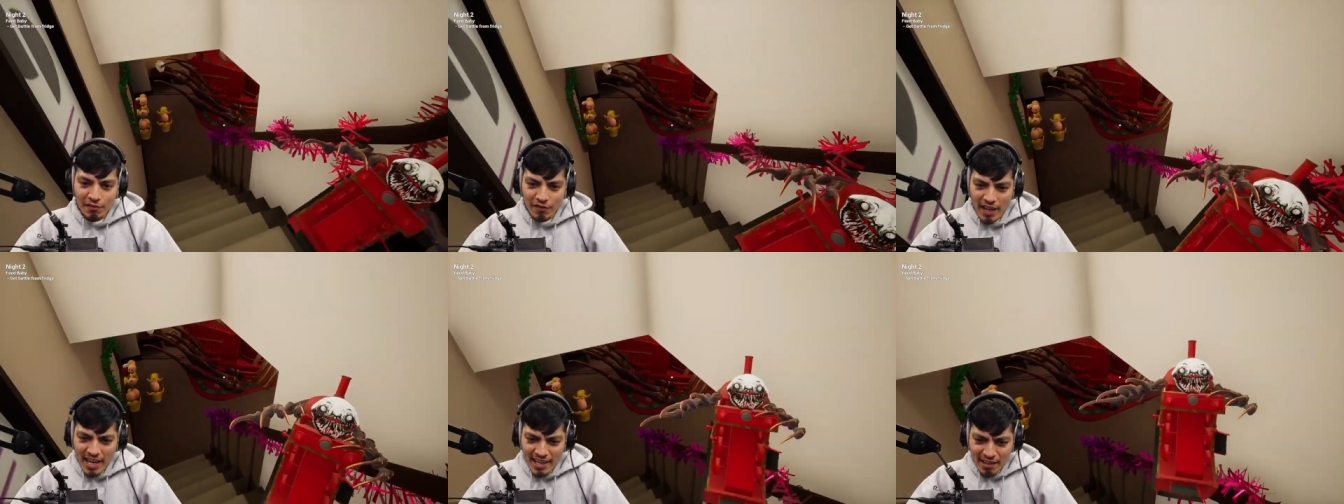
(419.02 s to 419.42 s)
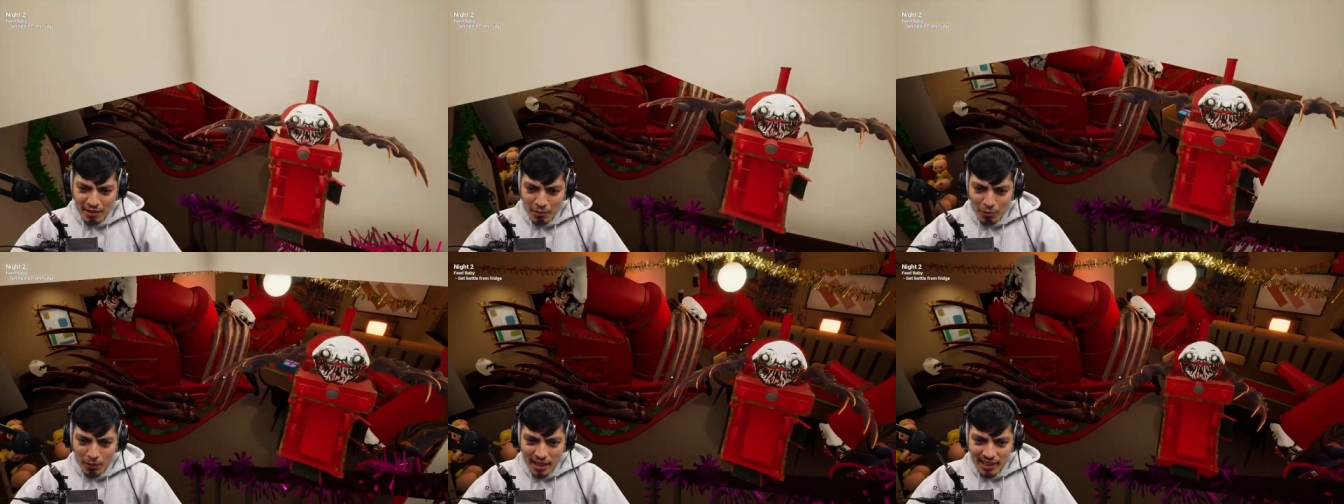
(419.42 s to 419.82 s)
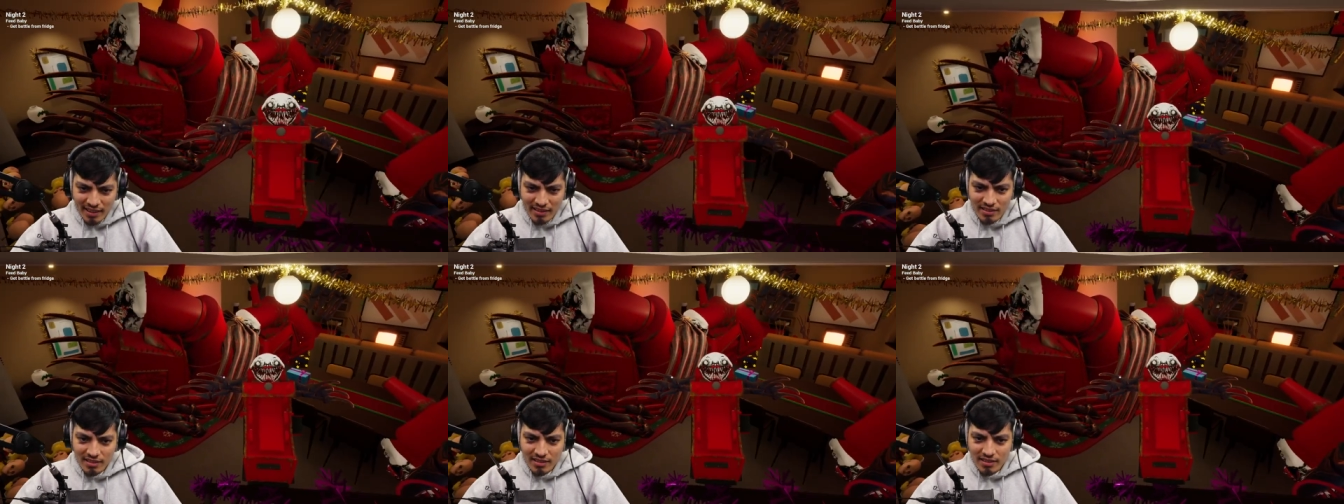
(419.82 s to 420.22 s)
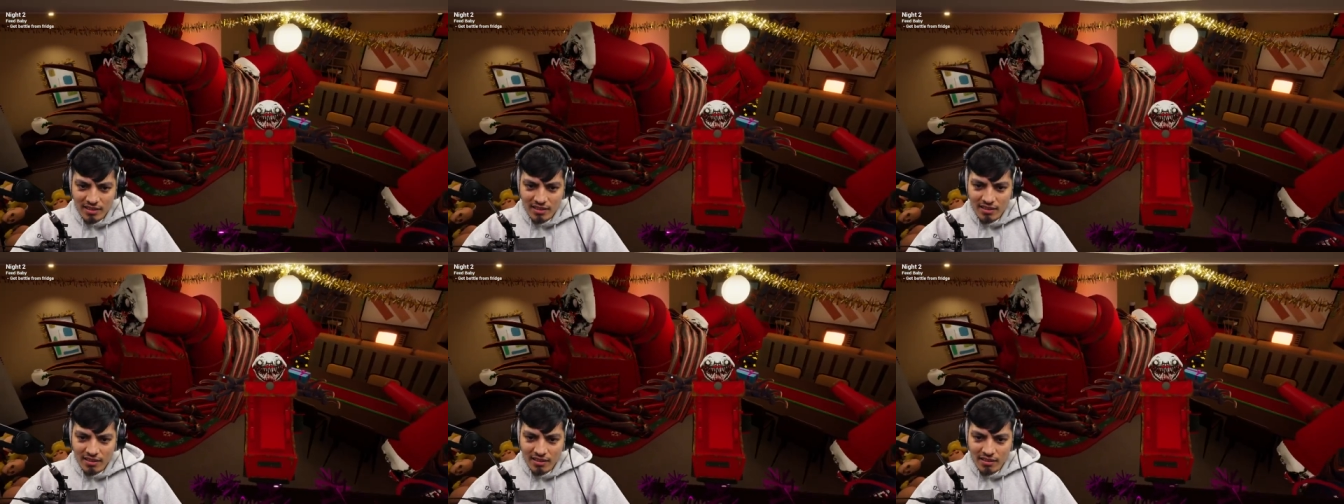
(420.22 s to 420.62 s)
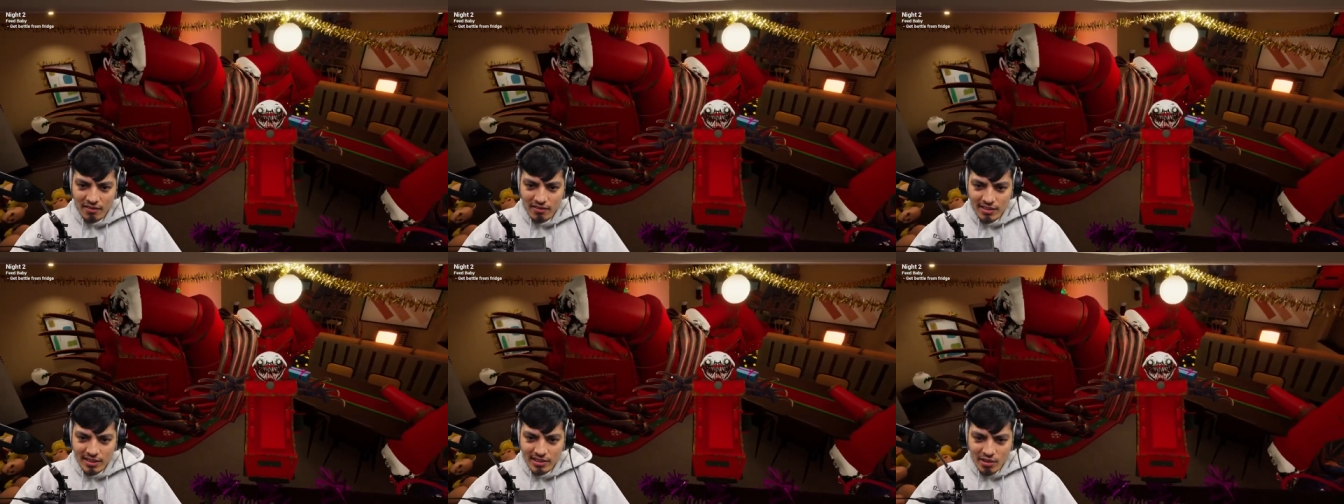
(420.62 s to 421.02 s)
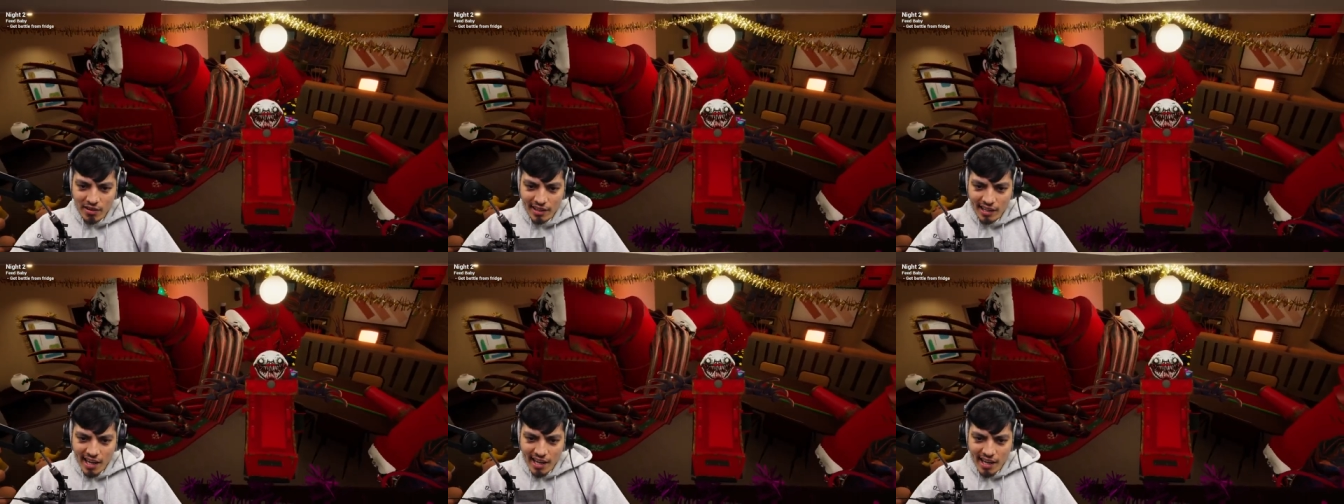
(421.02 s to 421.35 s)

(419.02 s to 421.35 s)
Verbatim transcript: to... Hey, yo, what? What is going